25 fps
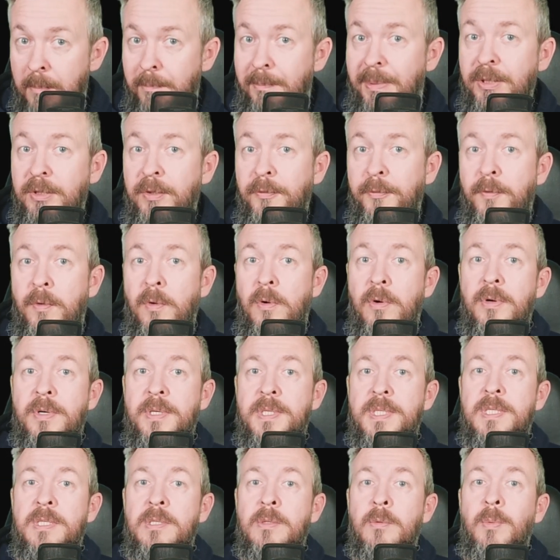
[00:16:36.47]
But of
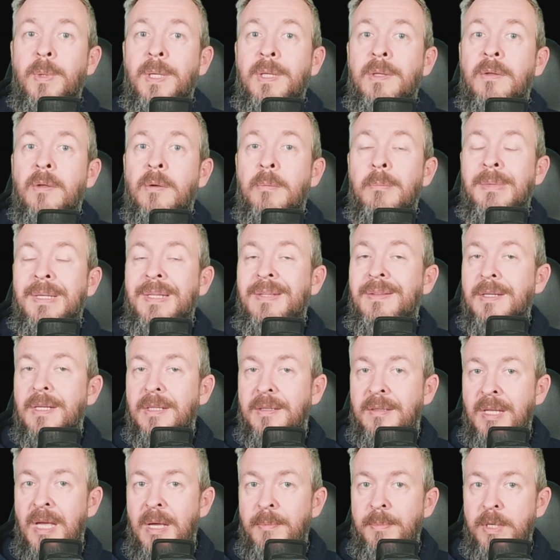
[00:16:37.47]
course, with the Media
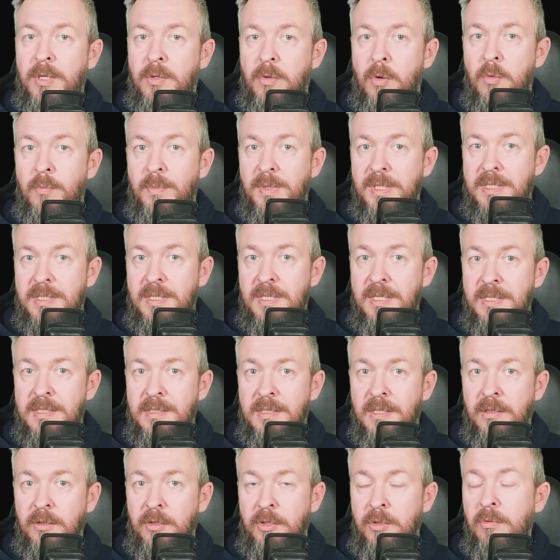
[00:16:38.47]
tab in Home
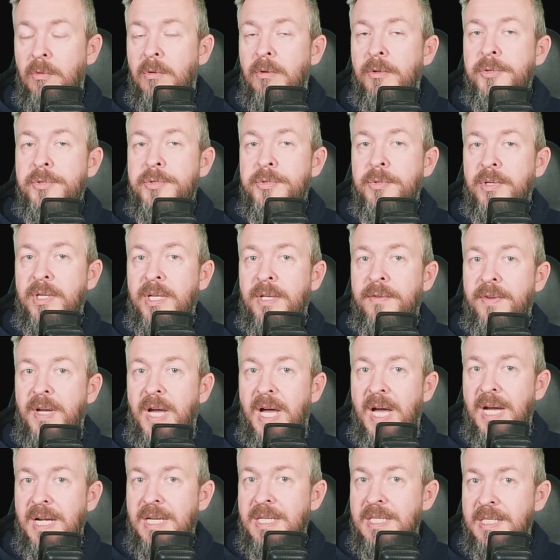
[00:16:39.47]
Assistant, you also have
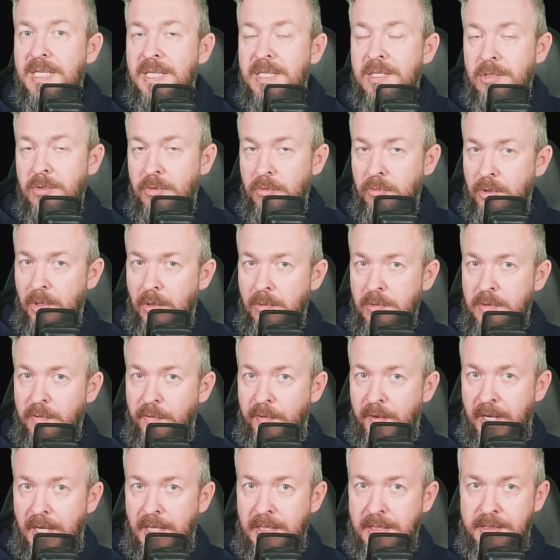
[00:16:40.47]
access to those
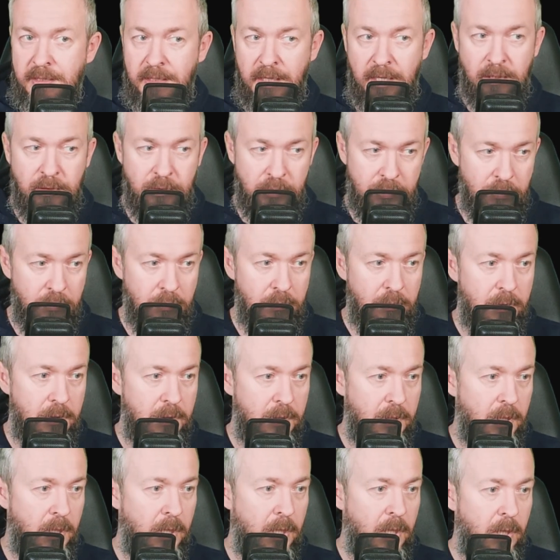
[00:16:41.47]
files there too.
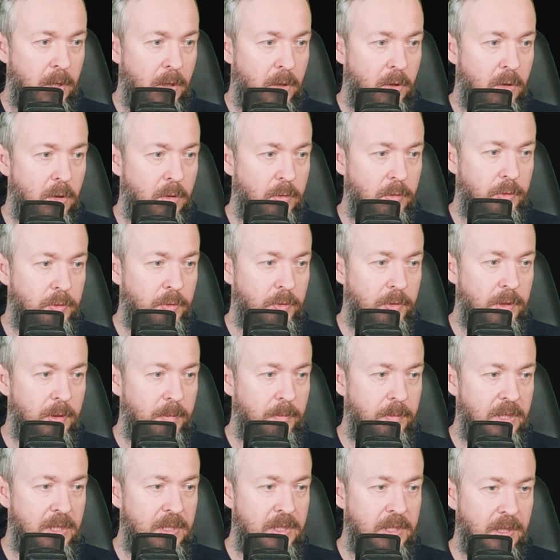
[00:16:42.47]
Go to the
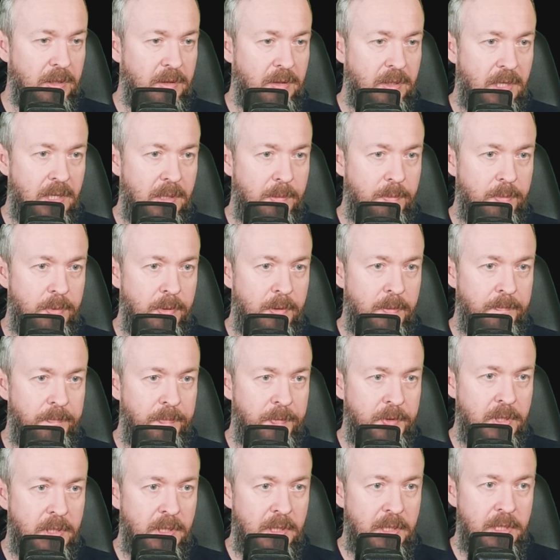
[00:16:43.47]
Media tab,
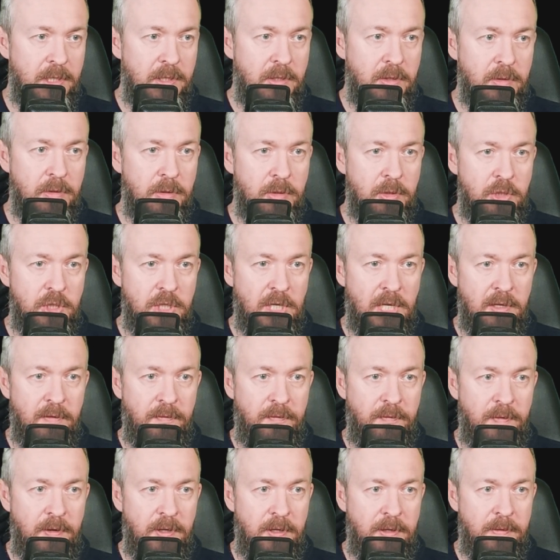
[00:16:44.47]
click on
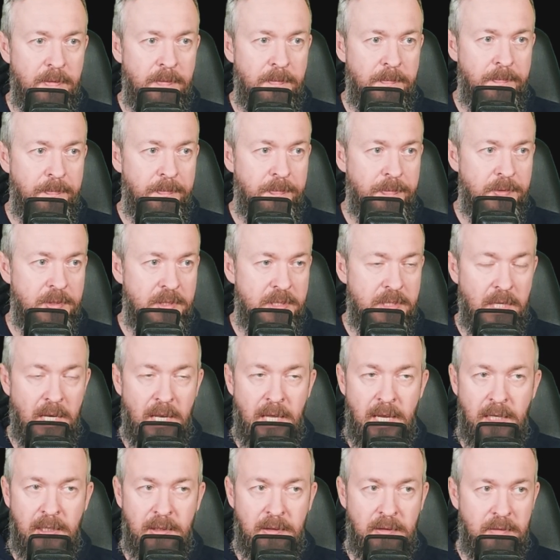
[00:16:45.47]
Jellyfin,
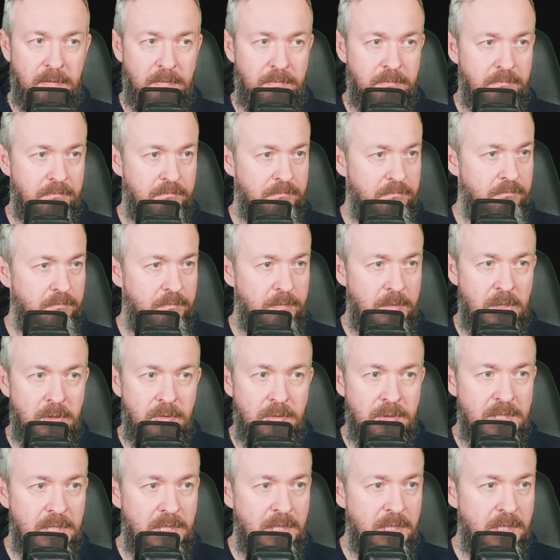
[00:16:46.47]
select
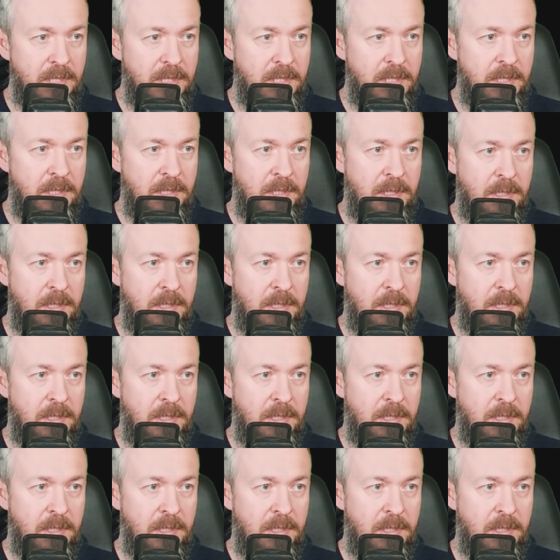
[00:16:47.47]
Music,